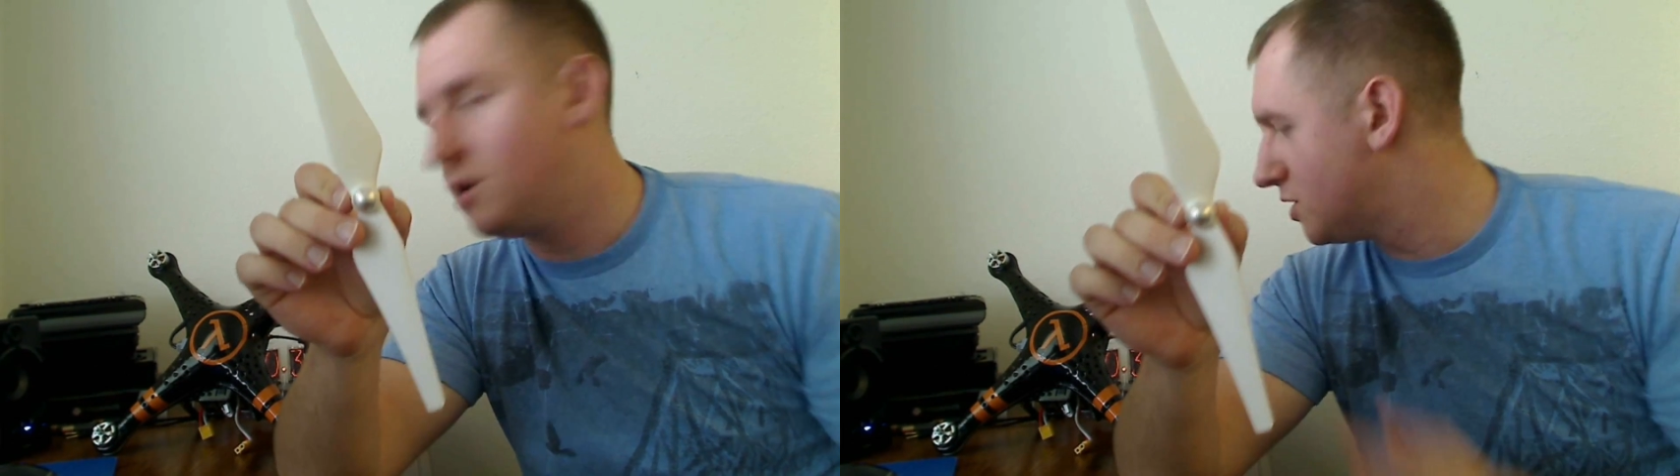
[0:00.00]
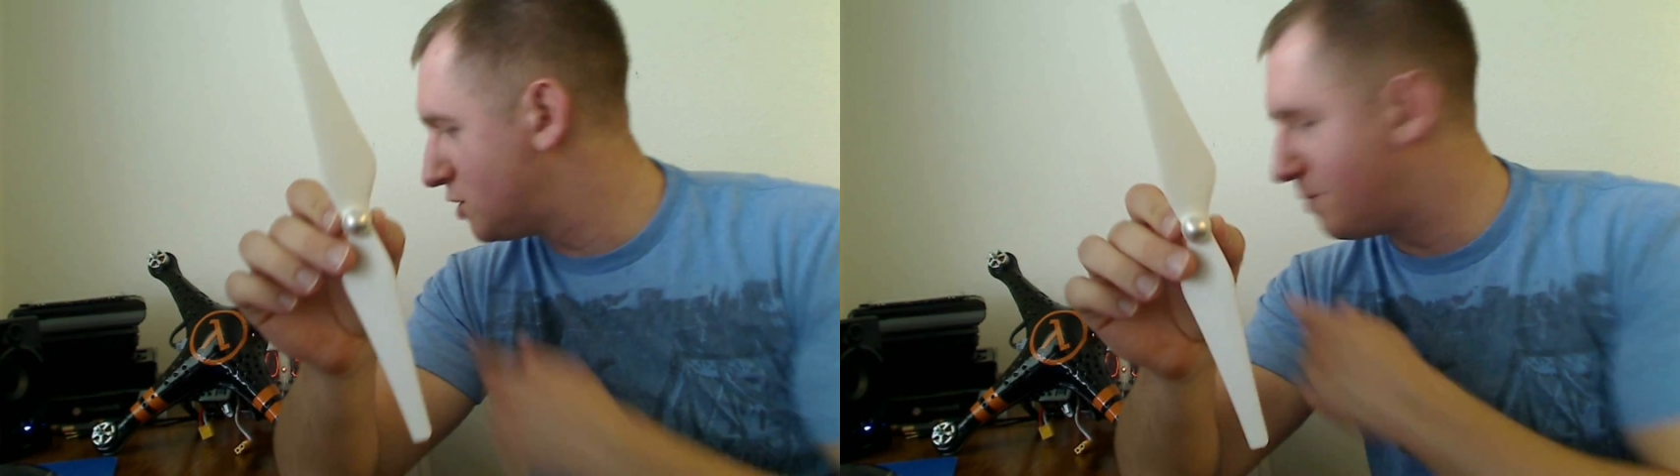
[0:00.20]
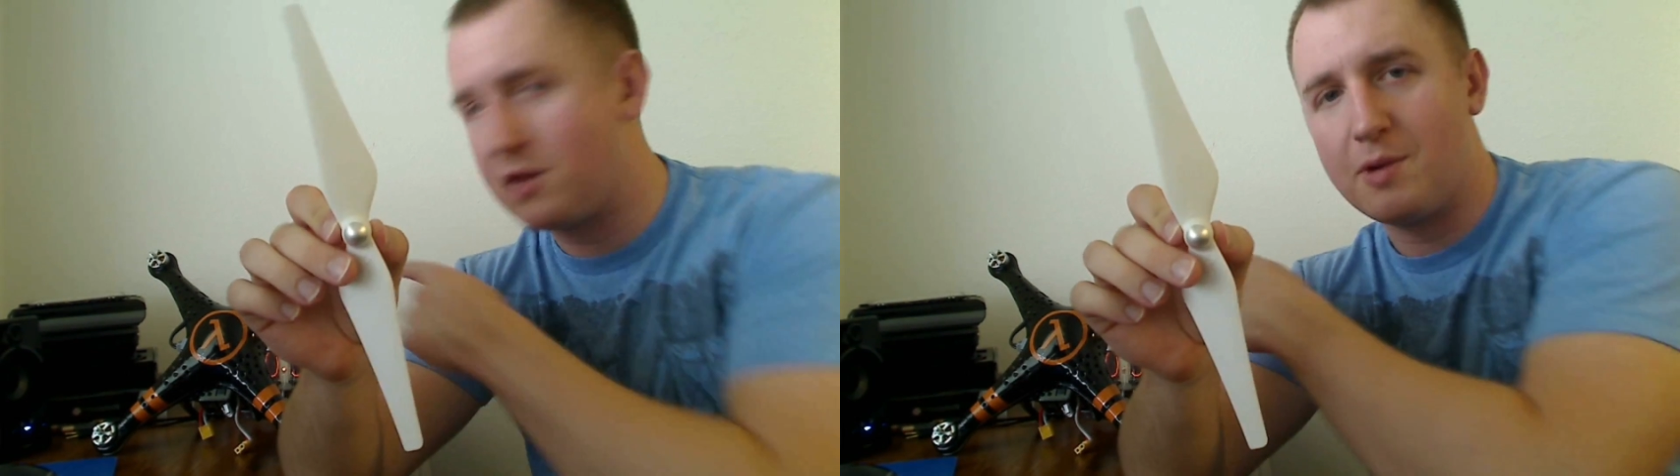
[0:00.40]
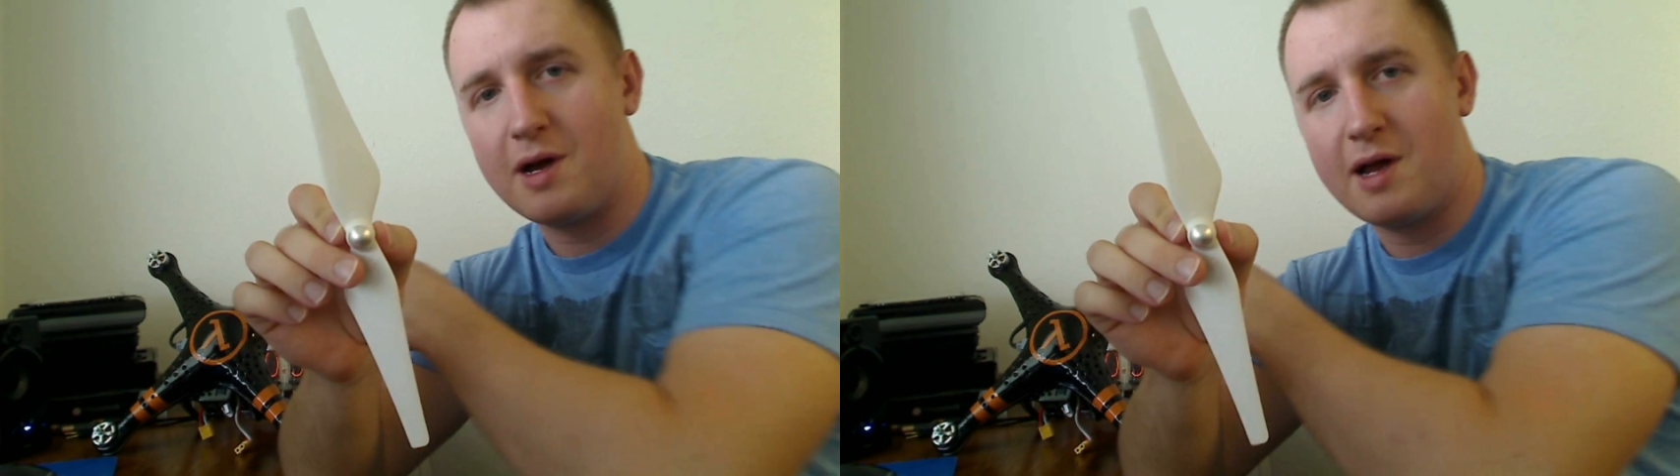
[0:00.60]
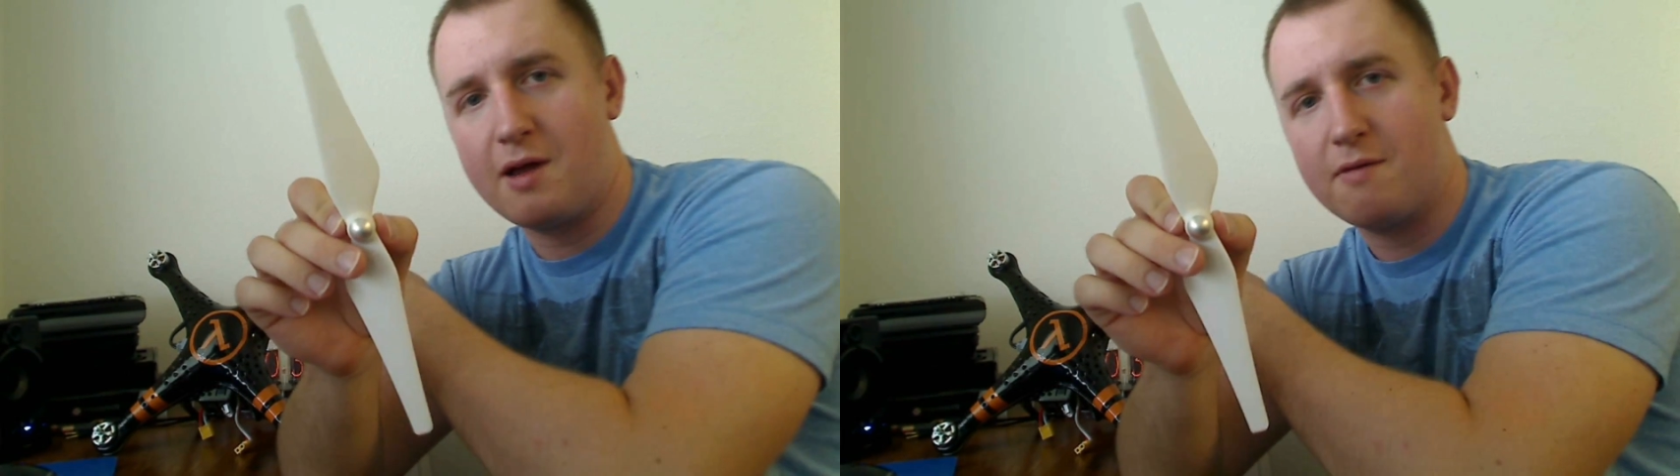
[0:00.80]
This is, by the
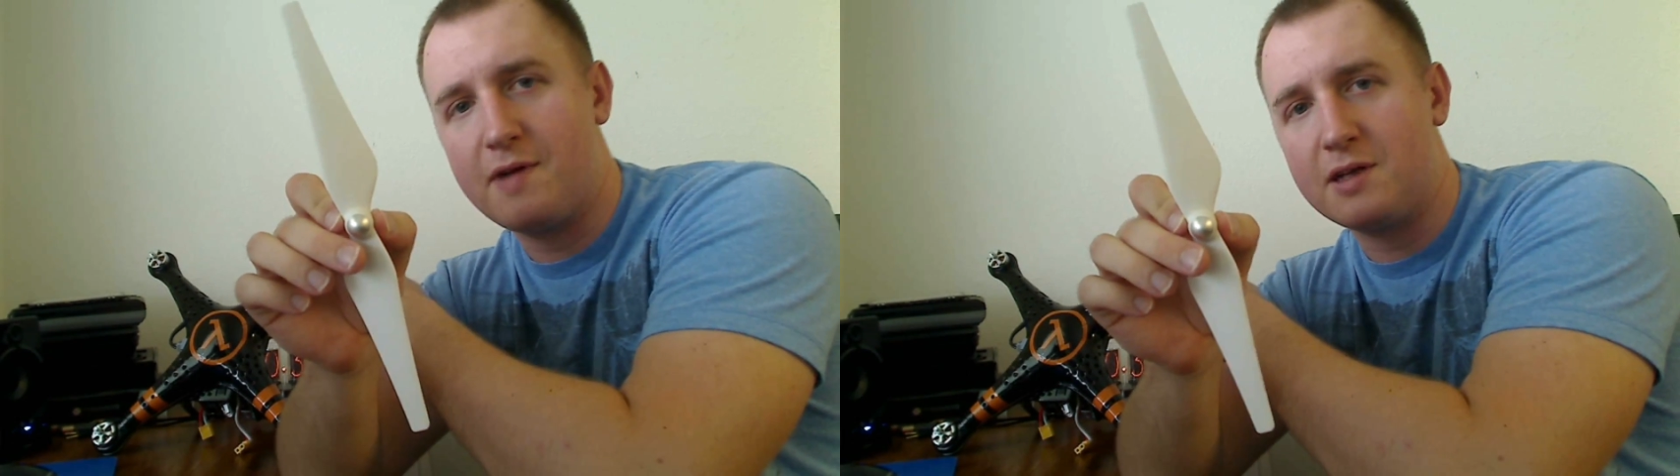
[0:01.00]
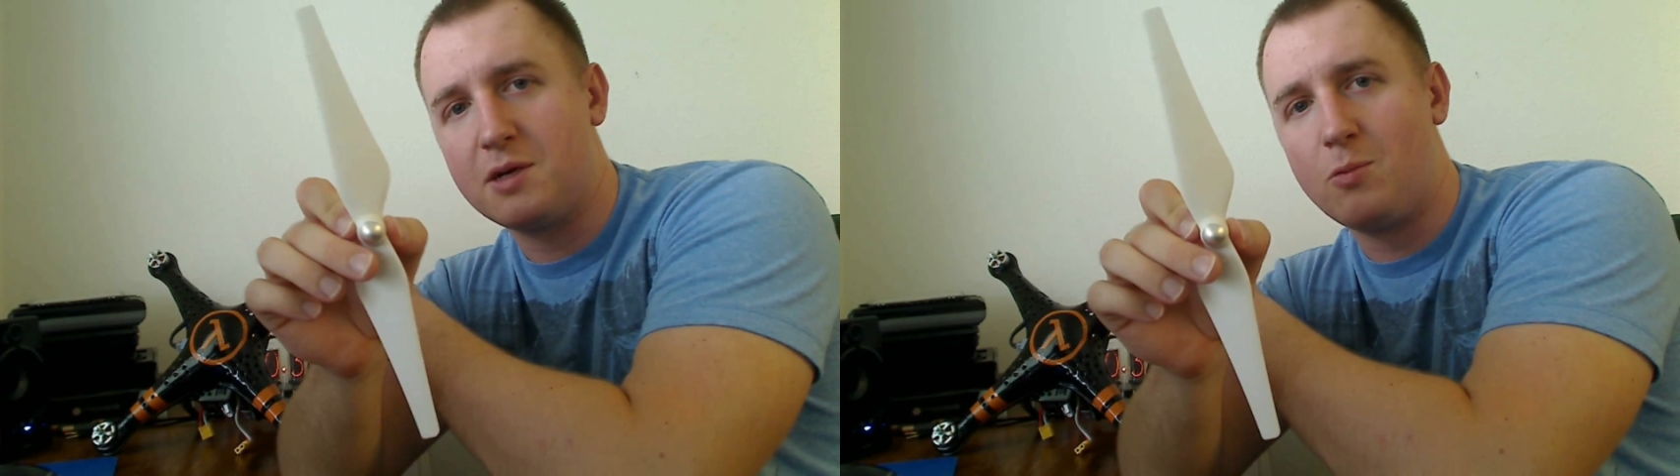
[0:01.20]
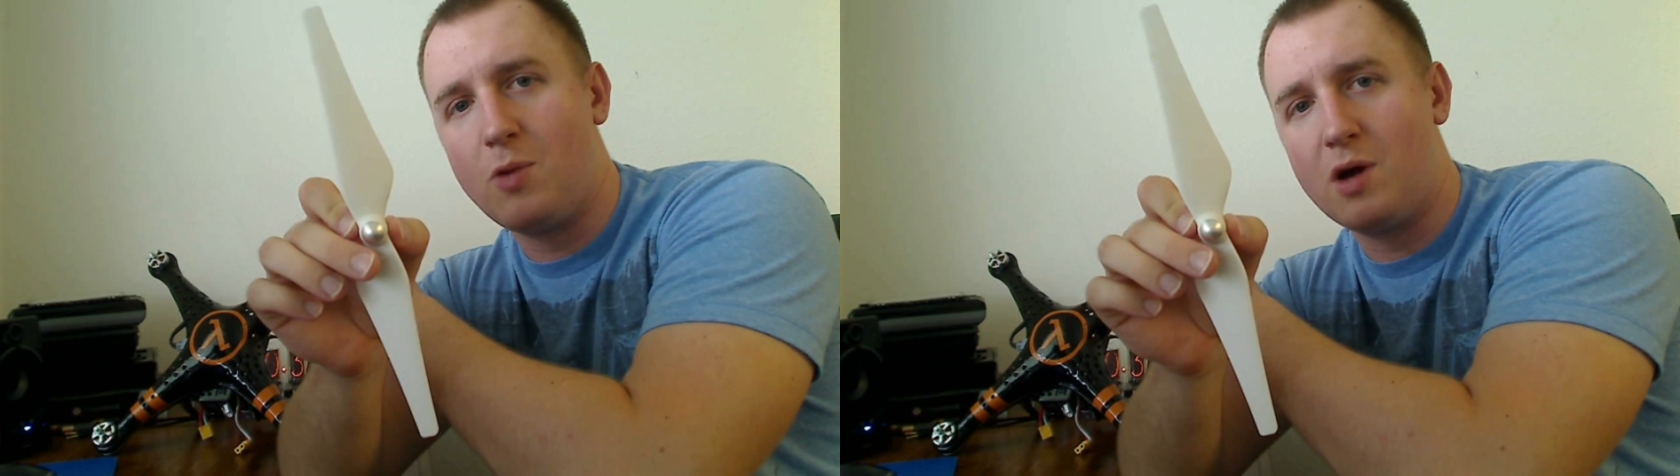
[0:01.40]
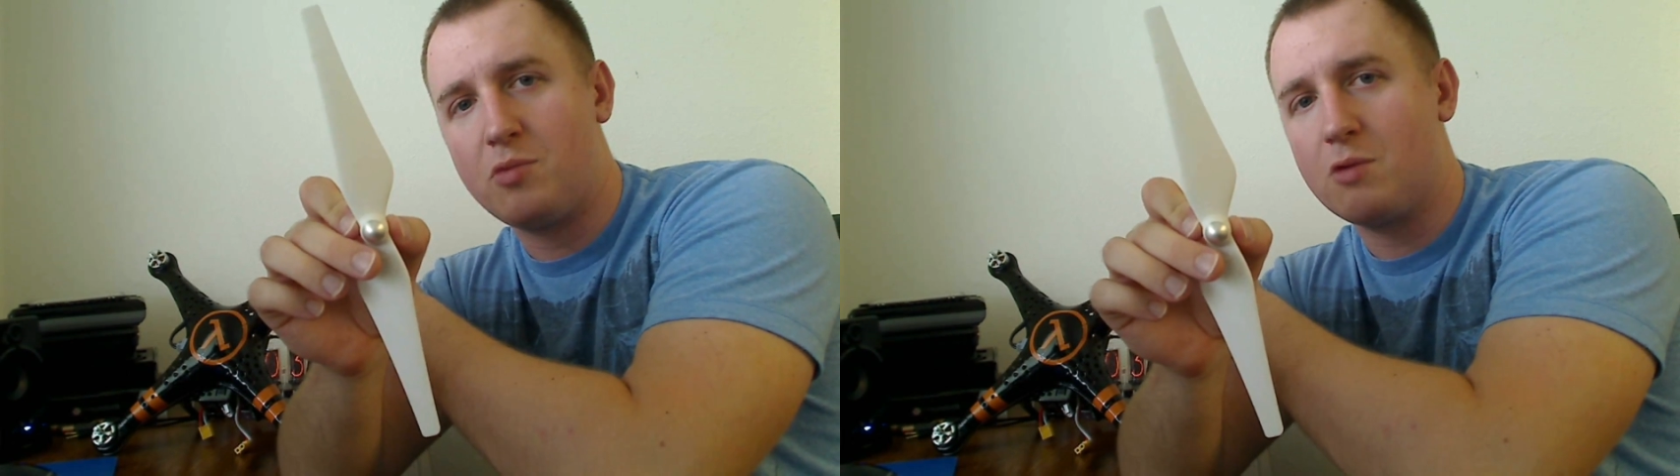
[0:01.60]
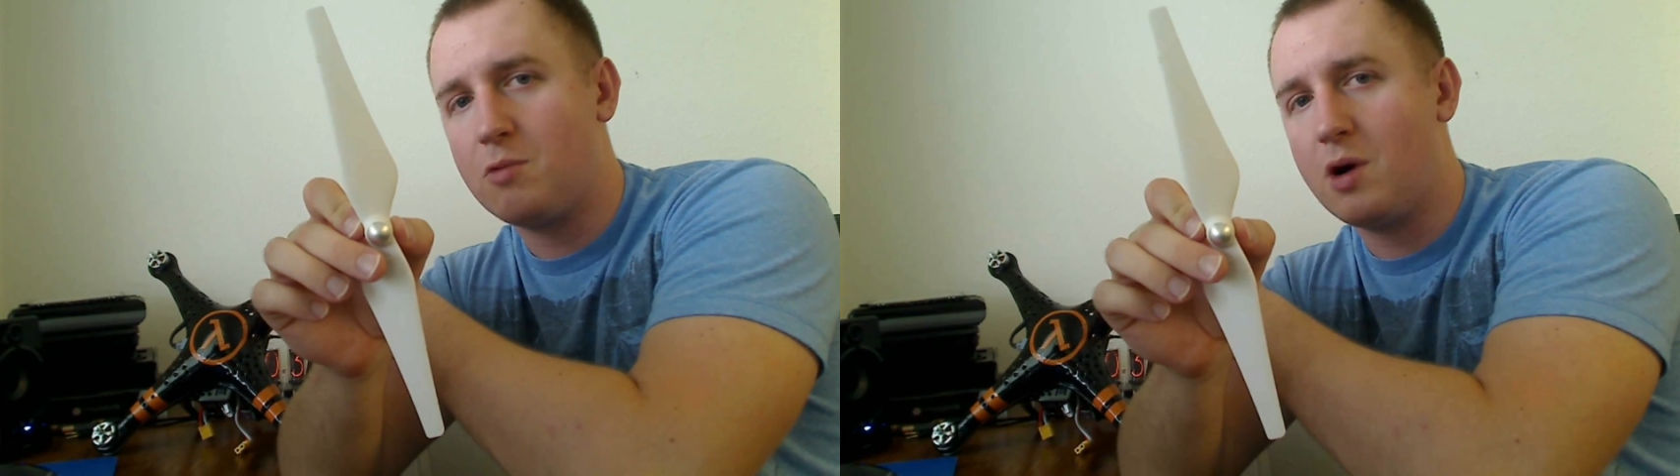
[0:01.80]
way, Phantom
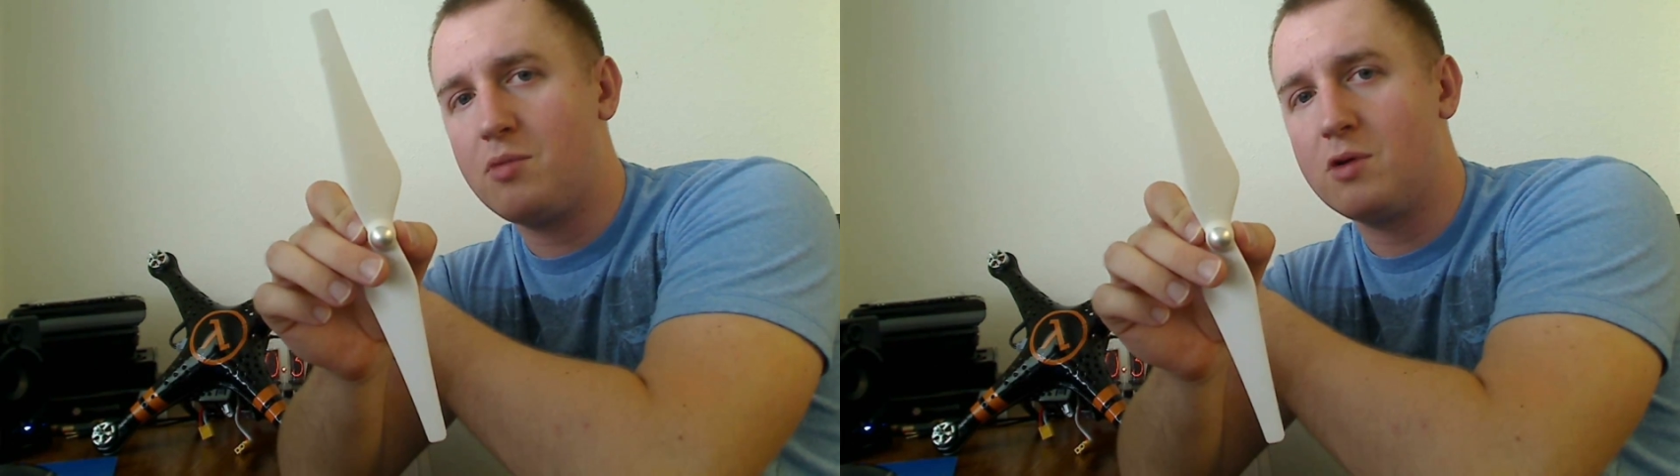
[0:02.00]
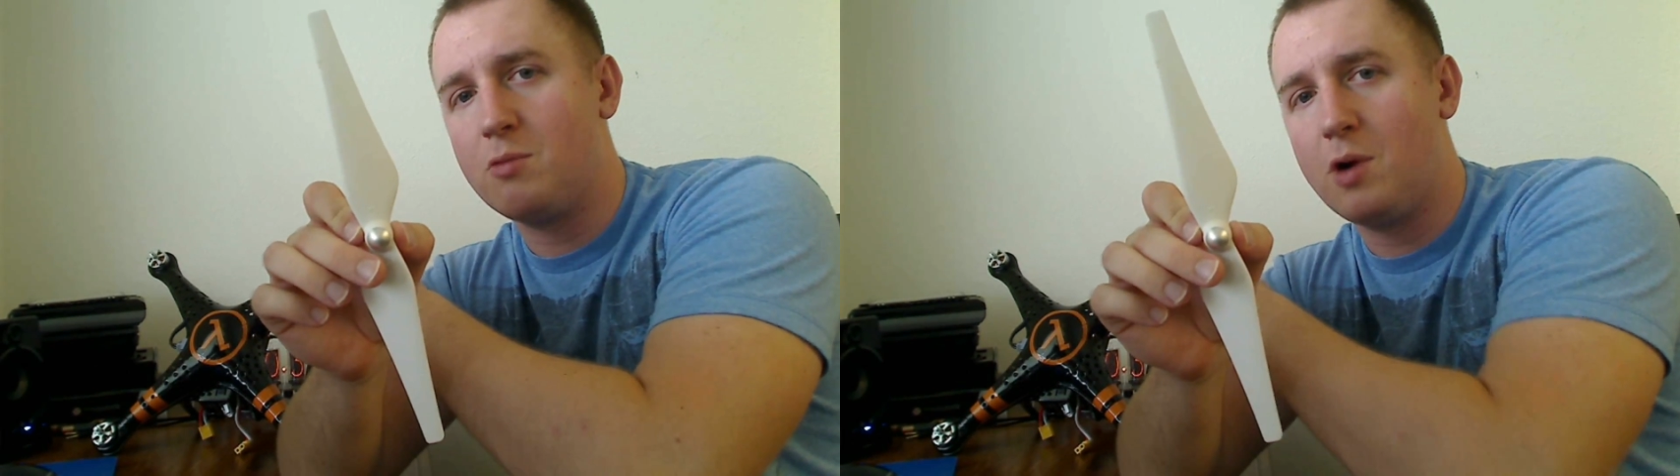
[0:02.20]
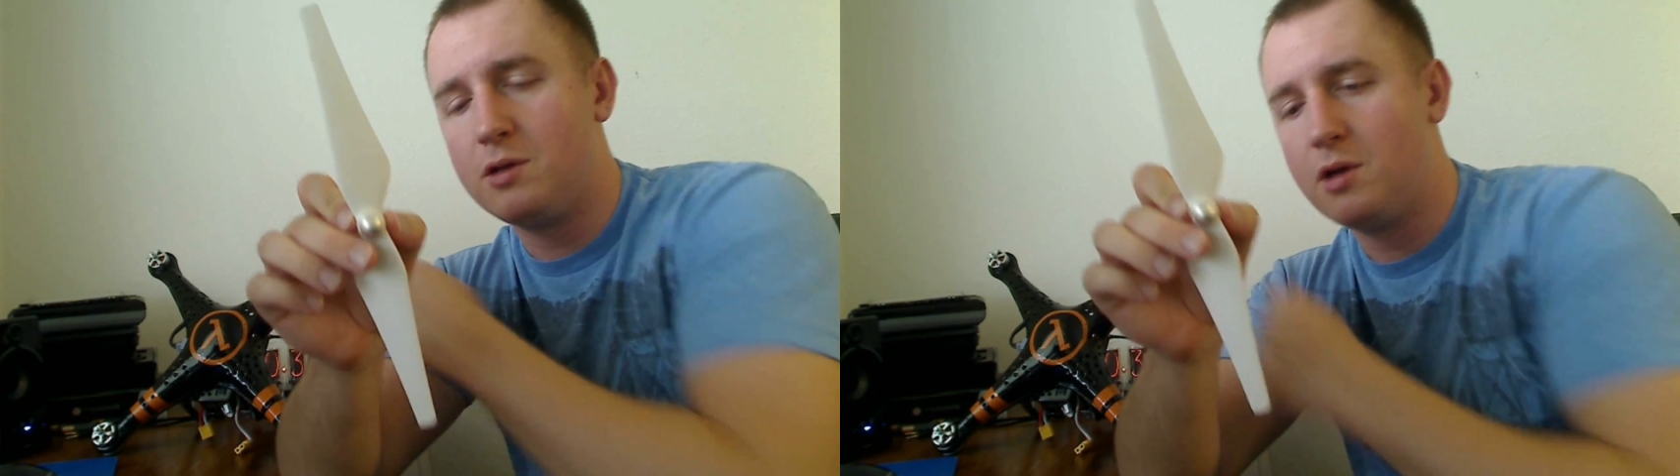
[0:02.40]
1.1.1.